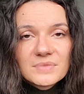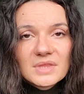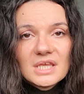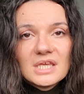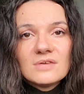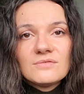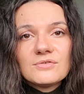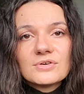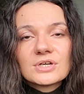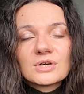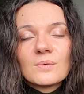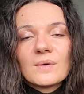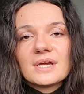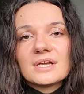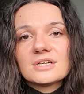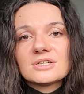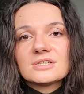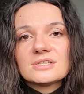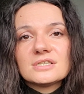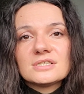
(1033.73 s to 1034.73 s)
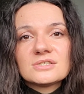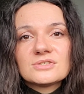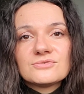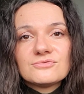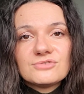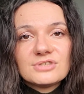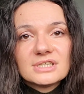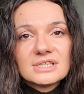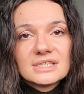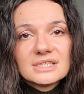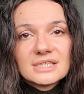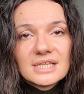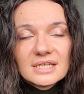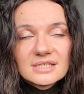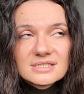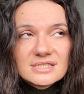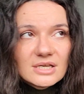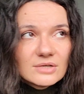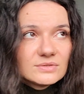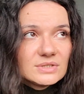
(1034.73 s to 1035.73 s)
If your choir is really
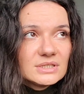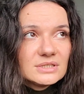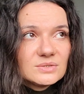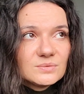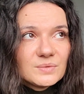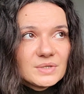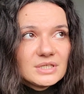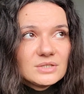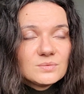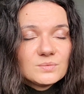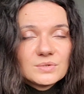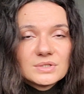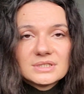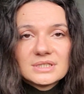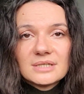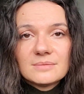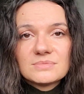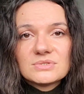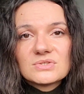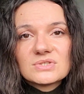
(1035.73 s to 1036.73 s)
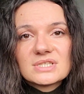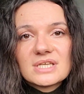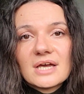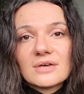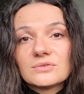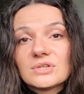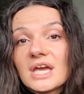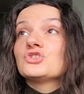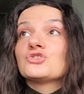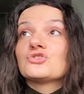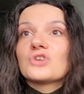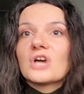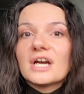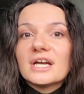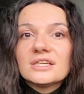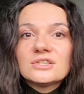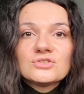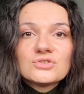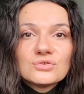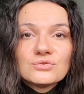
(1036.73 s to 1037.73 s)
not sounding the way you want them to sound,
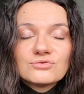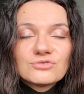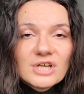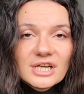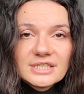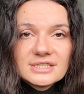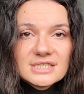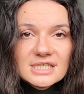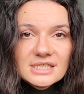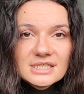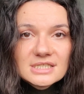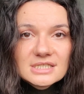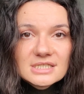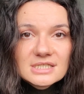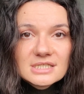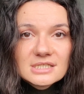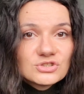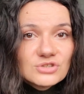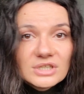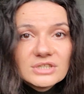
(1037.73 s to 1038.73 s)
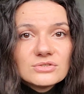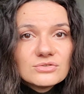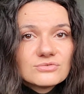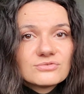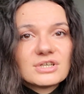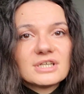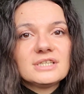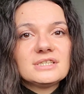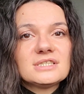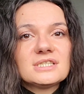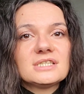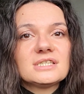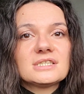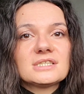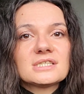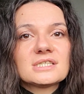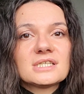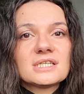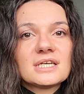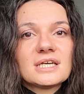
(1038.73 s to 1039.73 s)
try to write it. Try to write
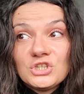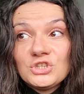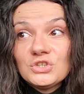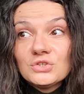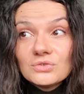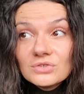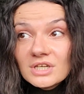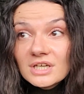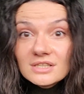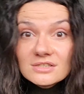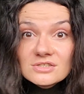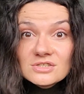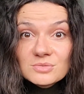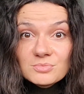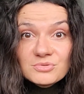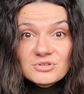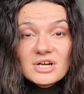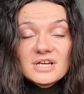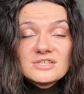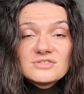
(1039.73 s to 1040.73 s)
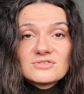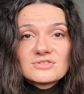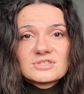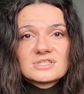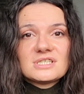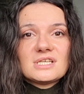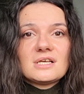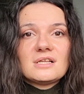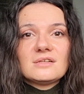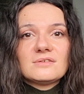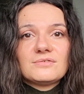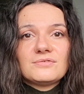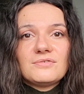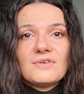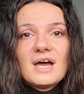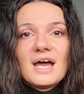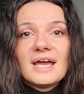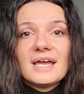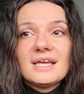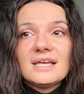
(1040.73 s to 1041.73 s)
it. You can surprise yourself.
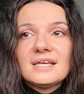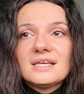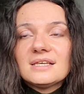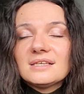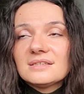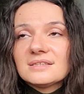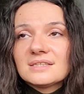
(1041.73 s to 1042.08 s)
I